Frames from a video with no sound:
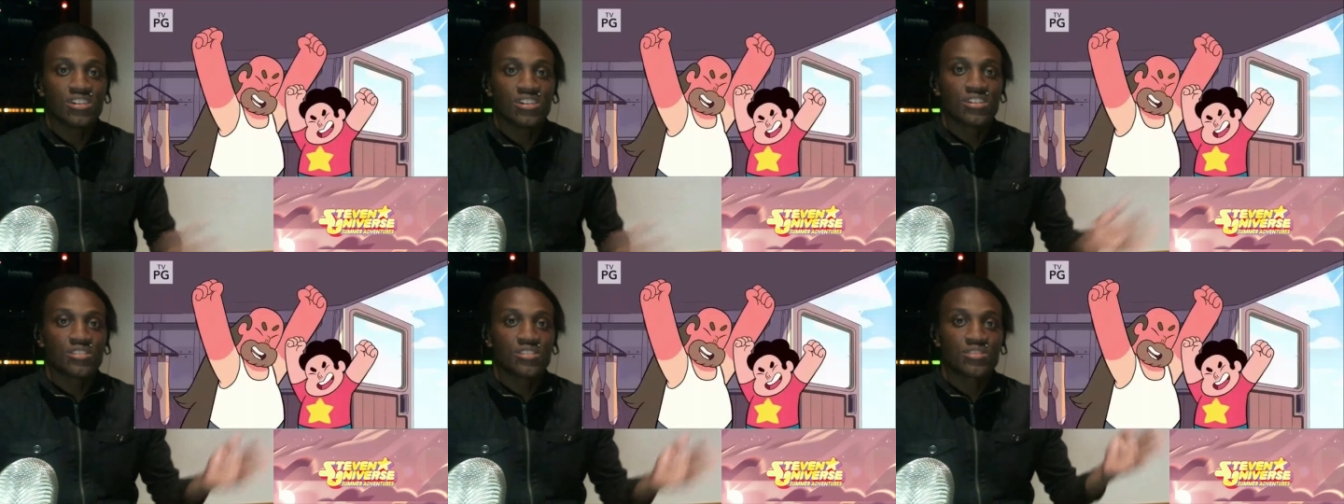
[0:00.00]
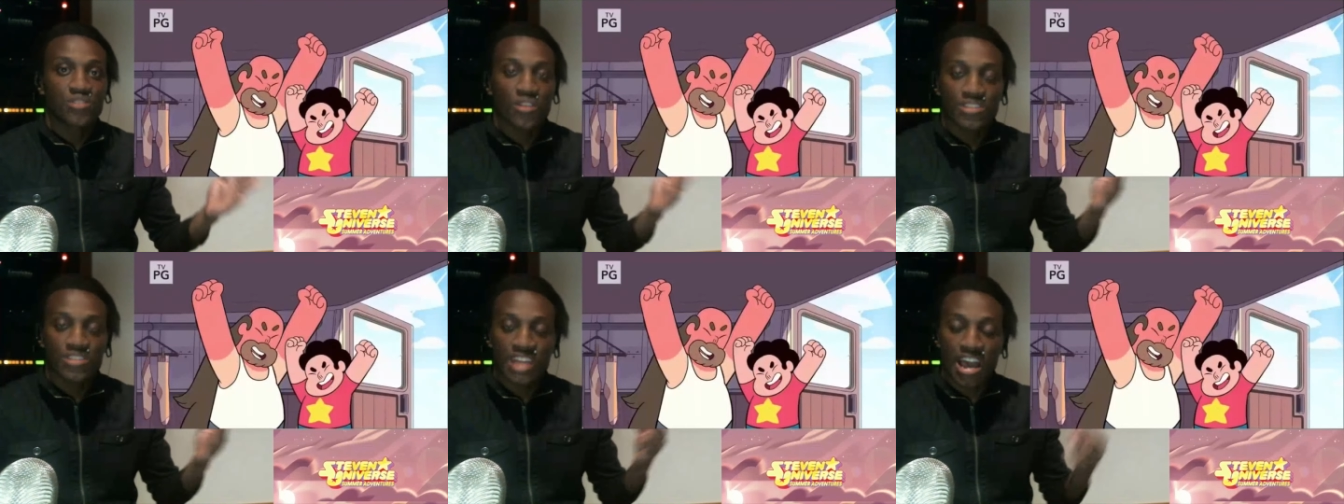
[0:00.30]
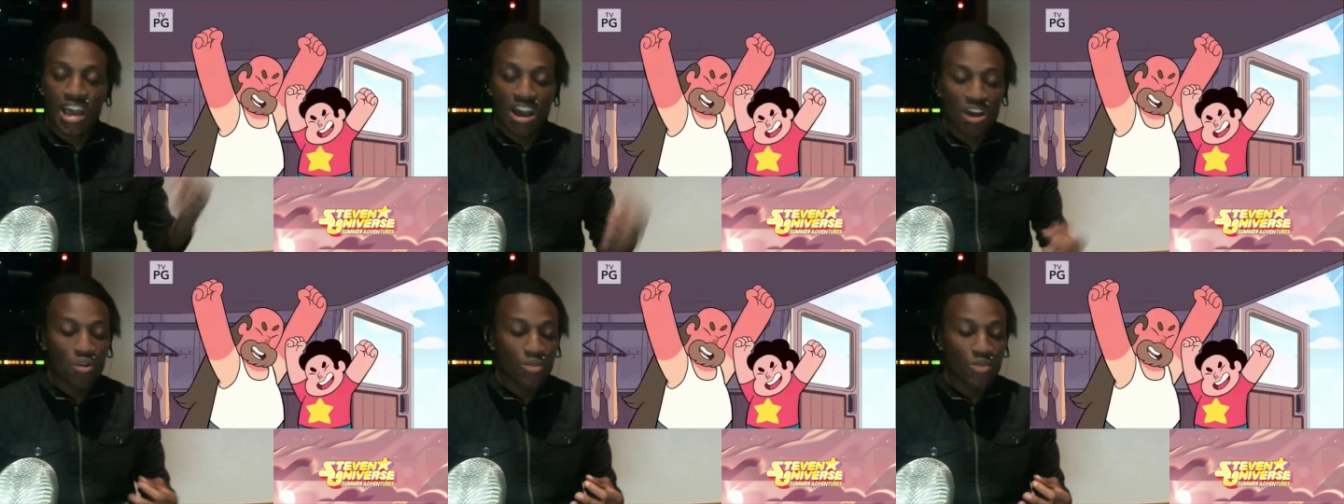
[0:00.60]
so
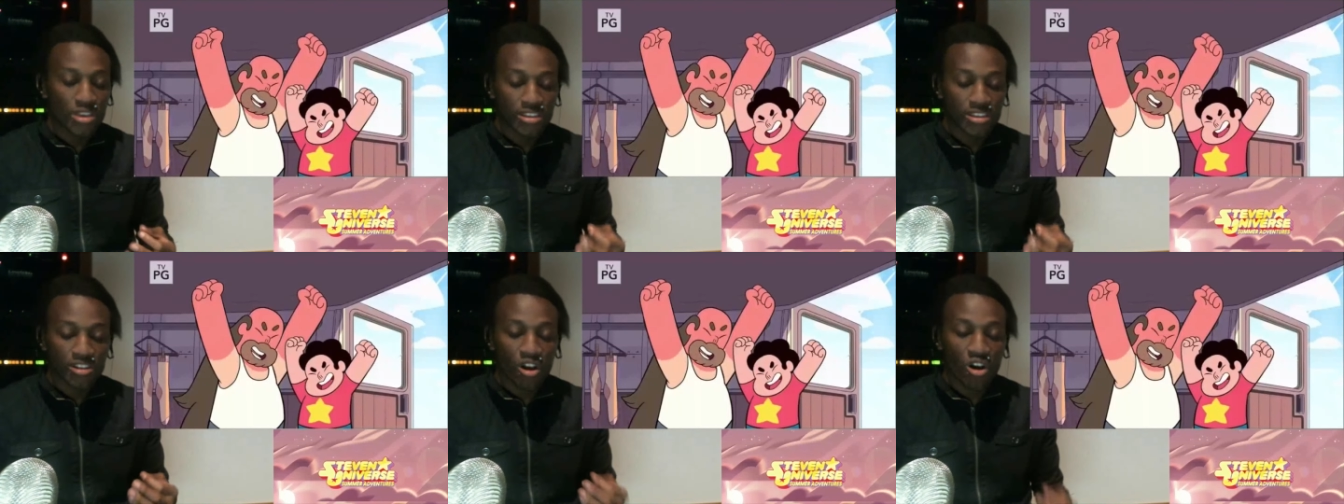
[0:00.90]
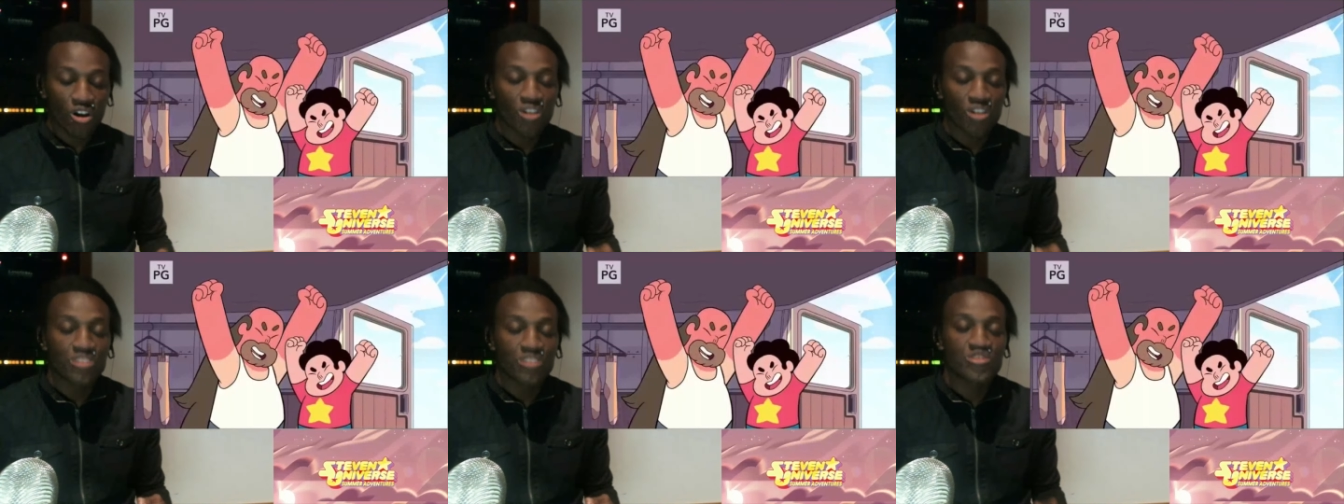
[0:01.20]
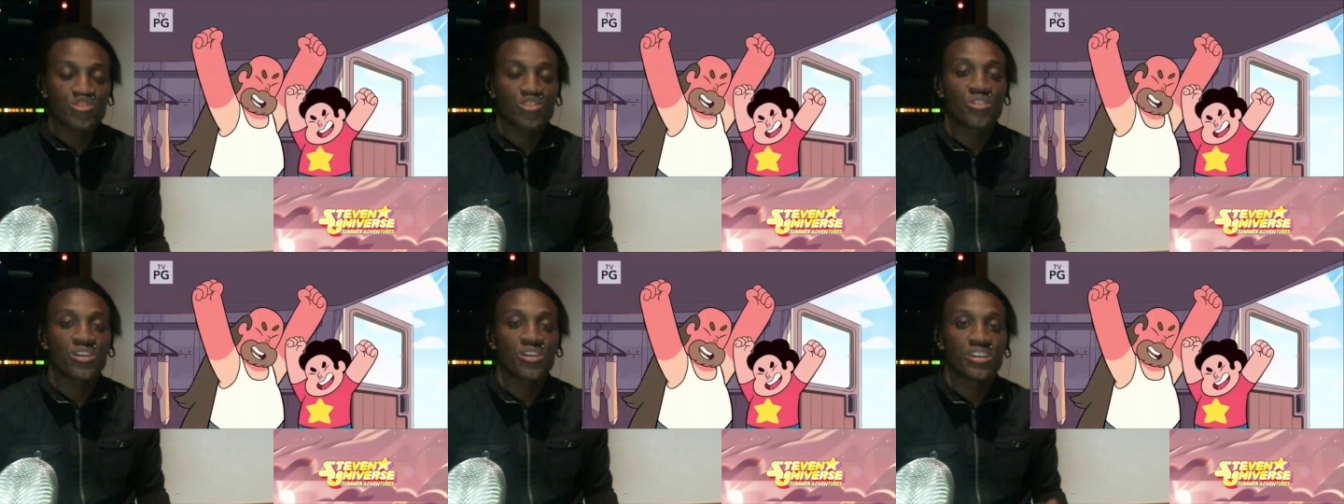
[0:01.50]
now we can all
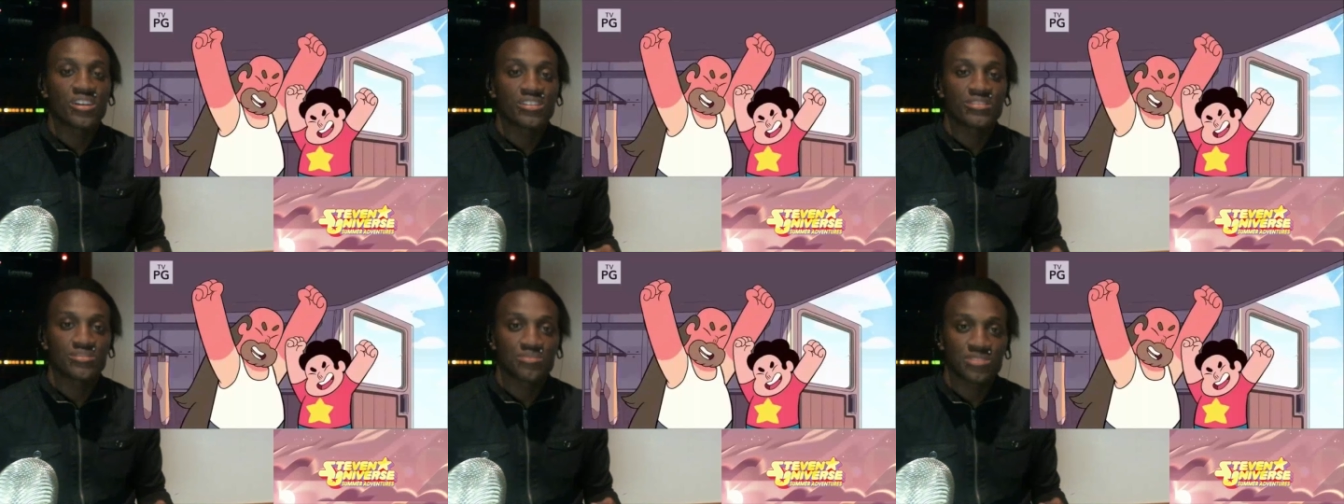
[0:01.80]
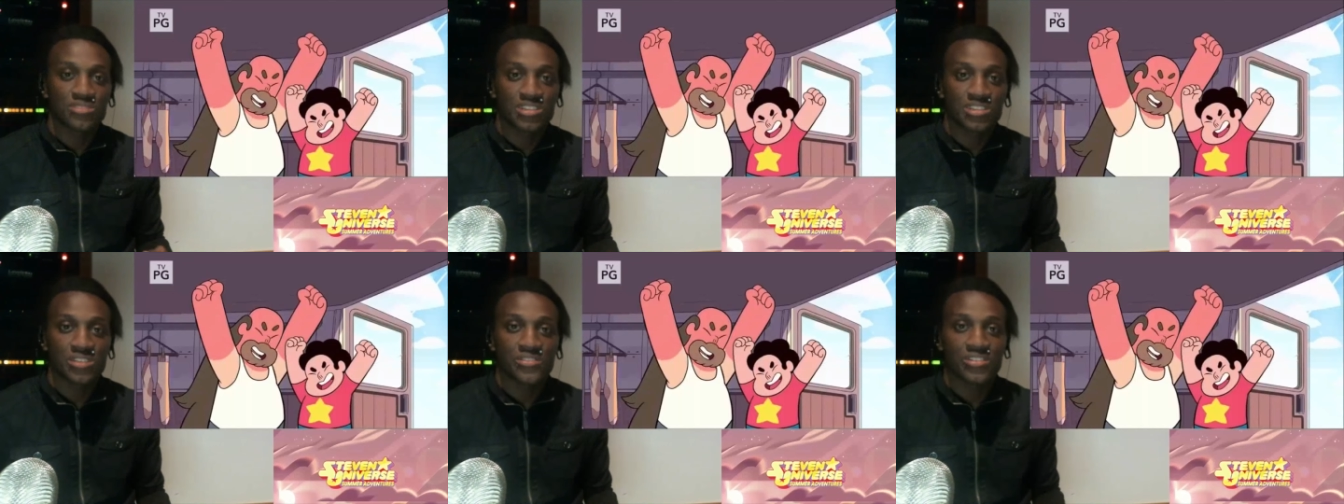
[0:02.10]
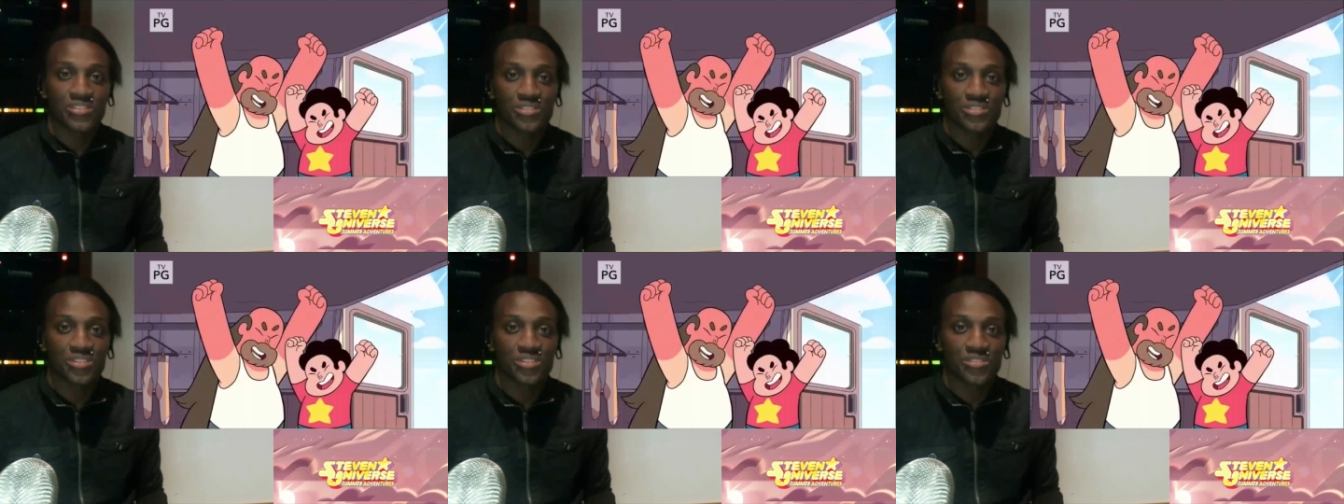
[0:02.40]
enjoy some Steven
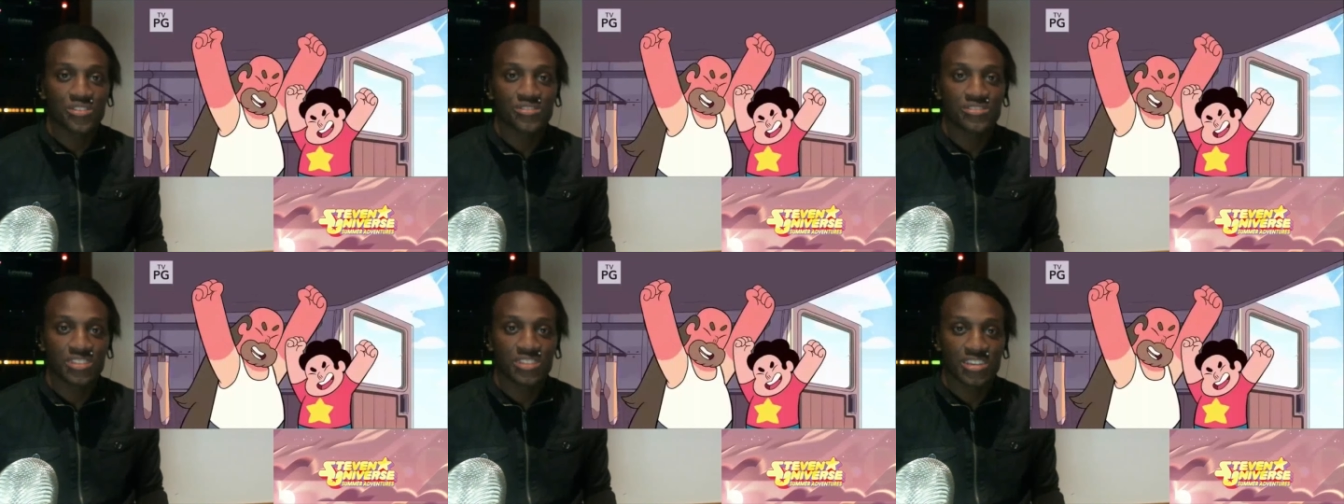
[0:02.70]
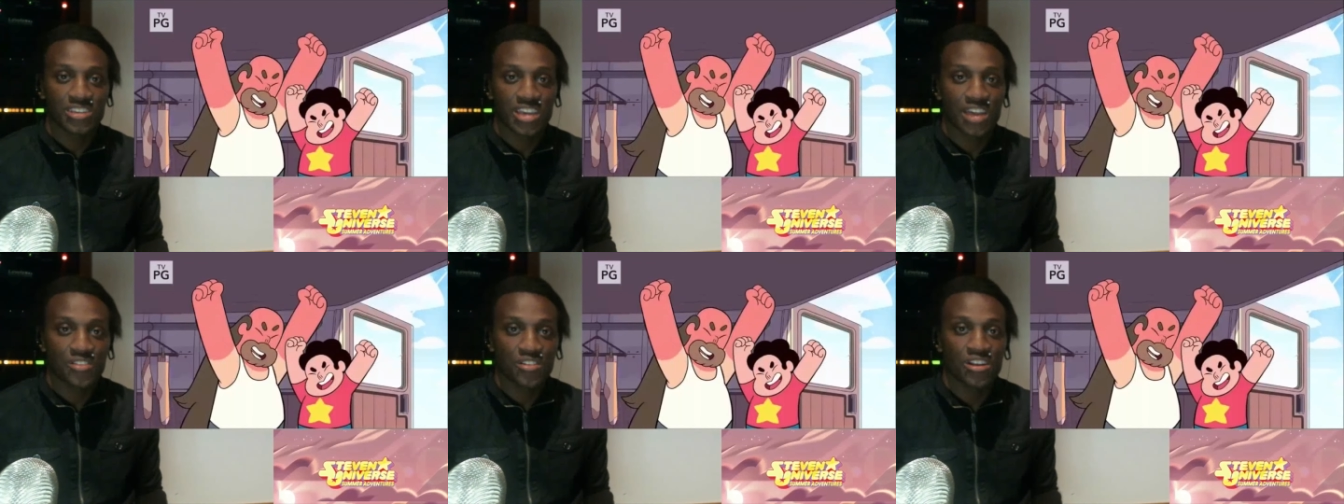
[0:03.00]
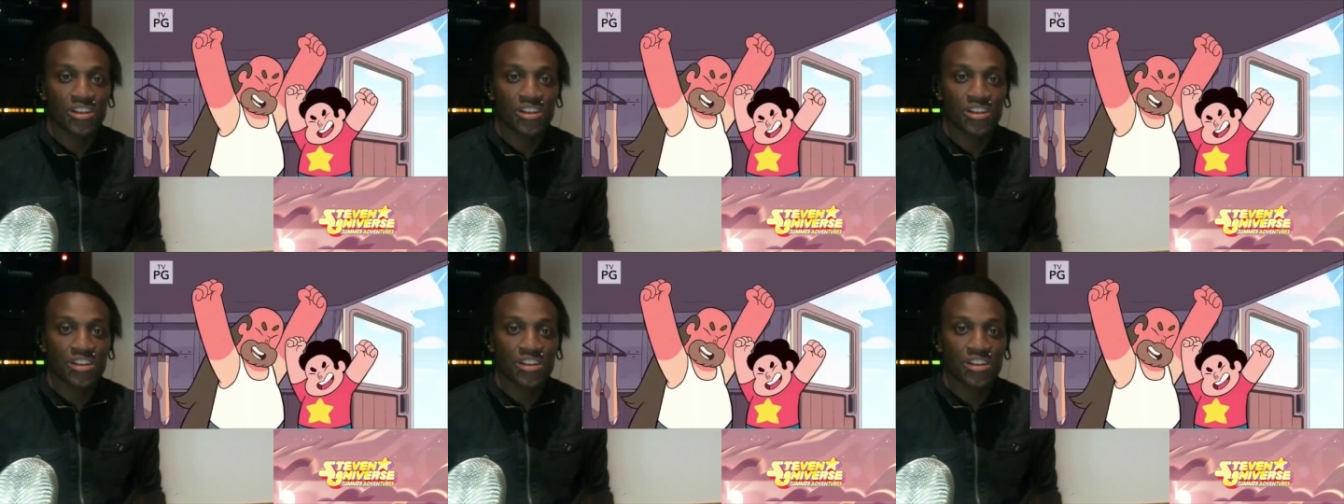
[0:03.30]
Universe together.